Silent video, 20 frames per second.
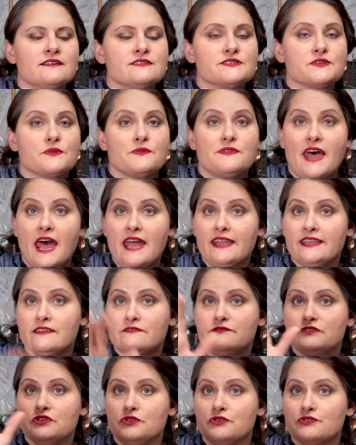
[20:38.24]
So that
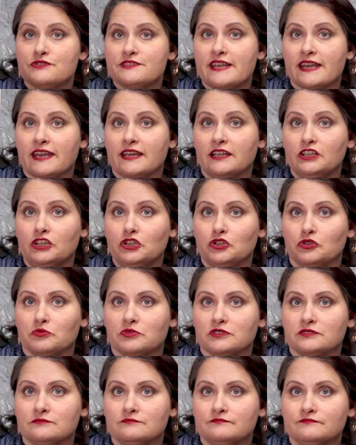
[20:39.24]
gives you your second loop.
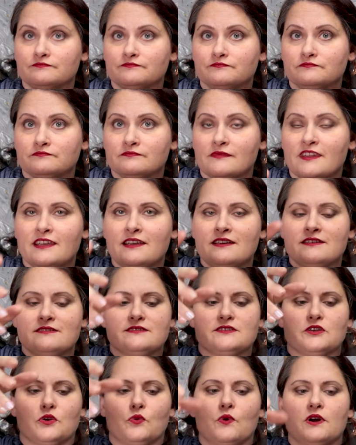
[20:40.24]

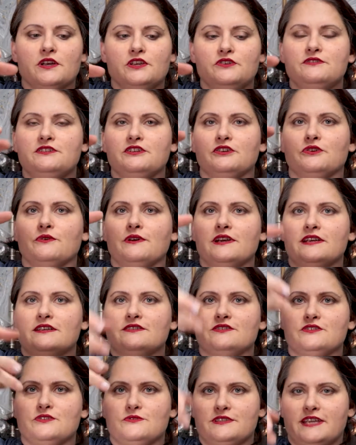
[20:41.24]
So what you do
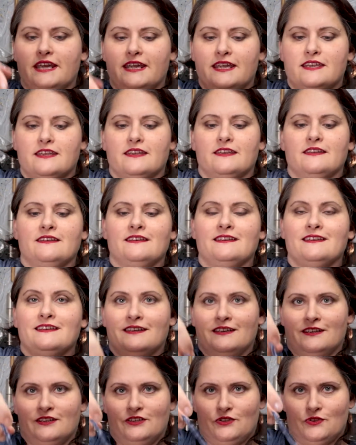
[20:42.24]
is you take
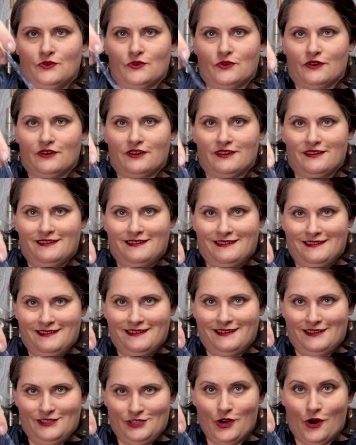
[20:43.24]
your
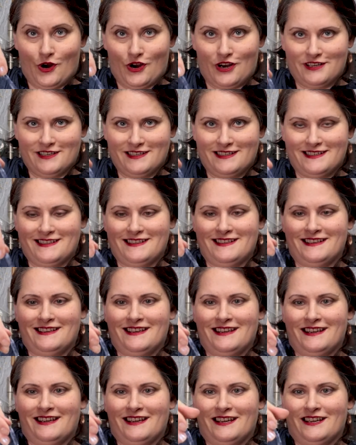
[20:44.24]
yarn,
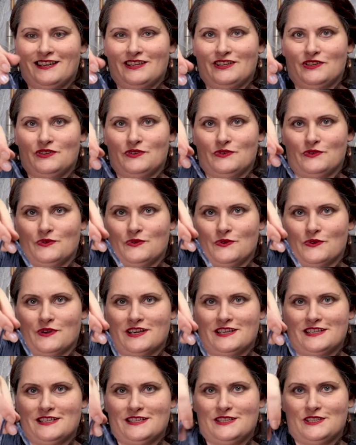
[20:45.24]
you
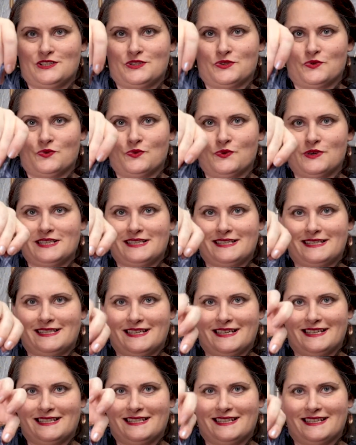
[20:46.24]
twist
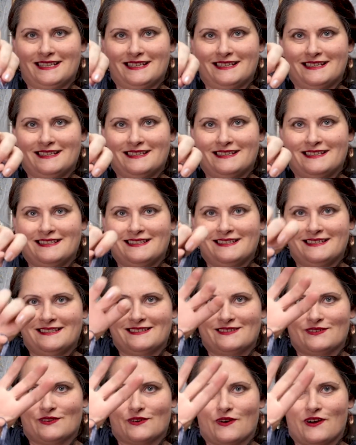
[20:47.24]
it
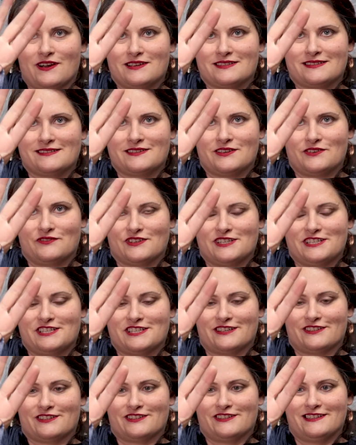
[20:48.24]
so it crosses over each
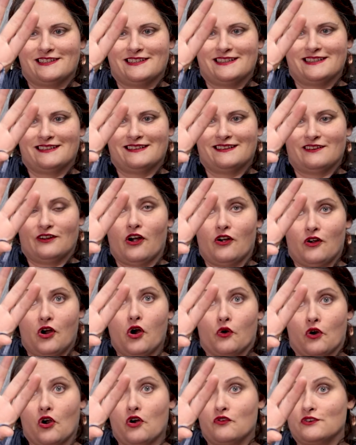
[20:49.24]
other uh,
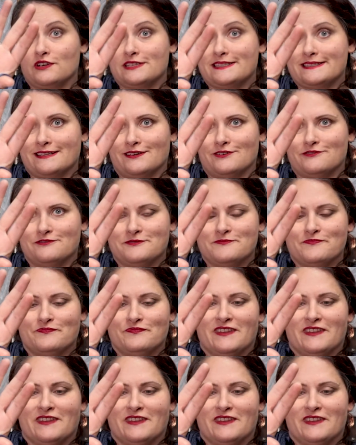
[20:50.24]
or over itself.